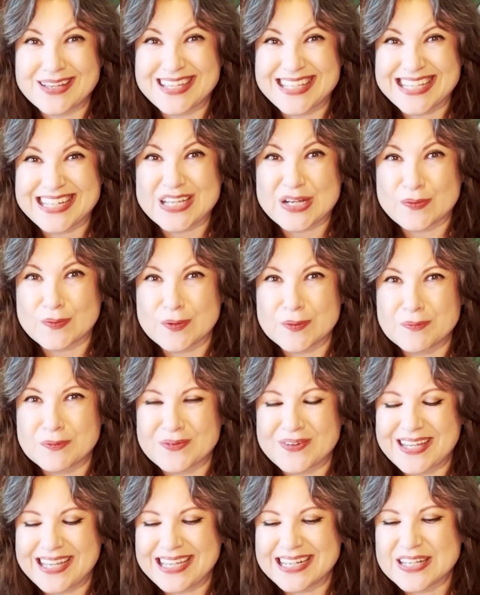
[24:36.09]
in a group
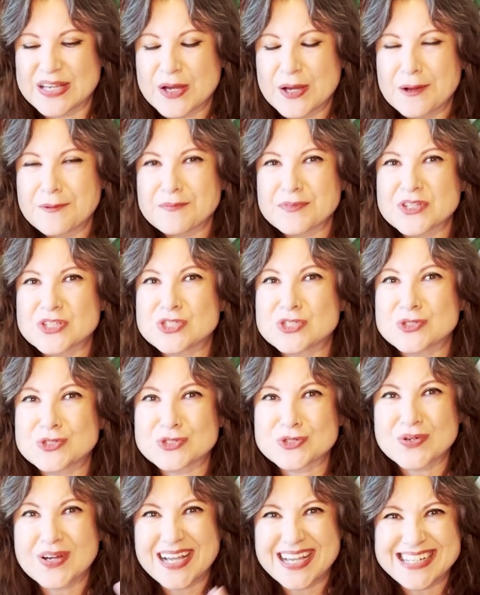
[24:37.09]
read to
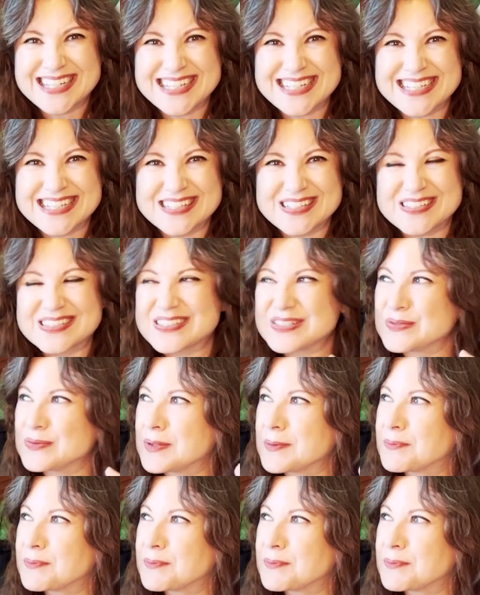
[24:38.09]
try to